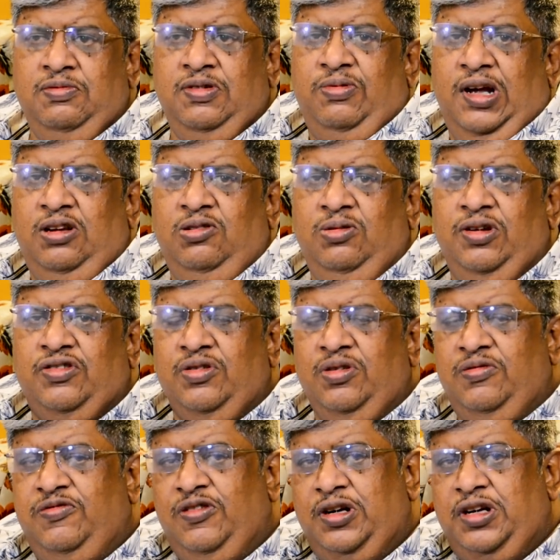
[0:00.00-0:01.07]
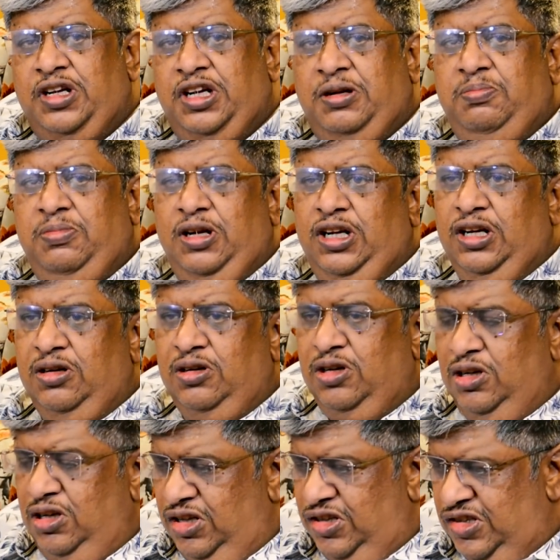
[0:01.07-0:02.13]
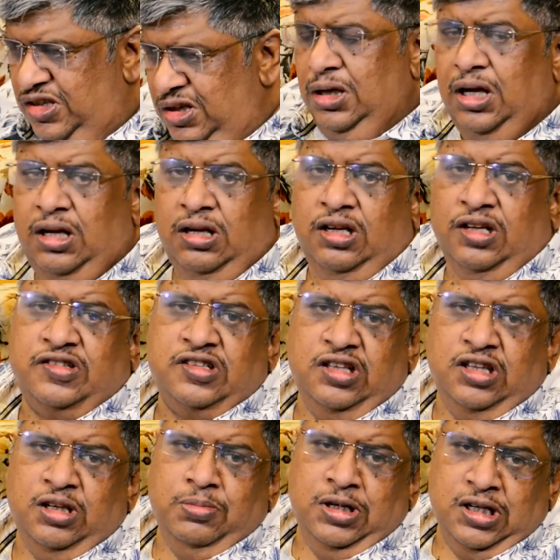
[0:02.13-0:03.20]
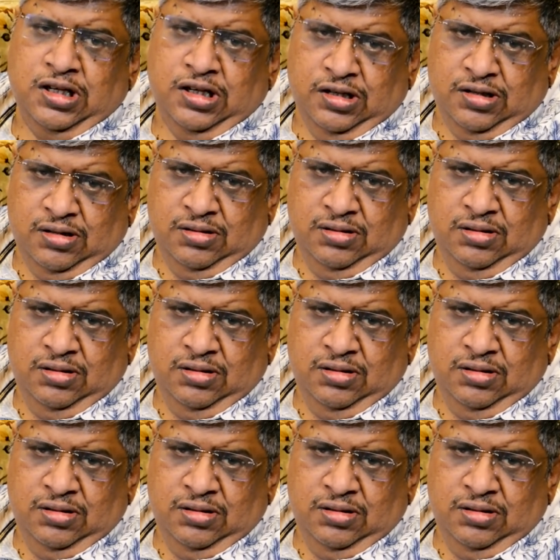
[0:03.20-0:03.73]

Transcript: valuation of forty-eight billion dollars and list in the market.